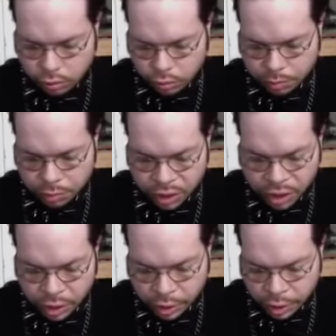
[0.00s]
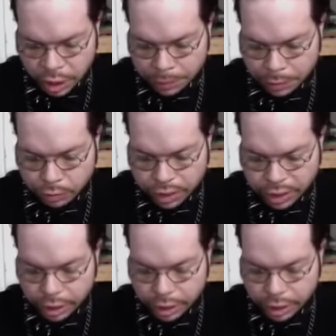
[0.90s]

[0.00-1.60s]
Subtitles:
playing copyrighted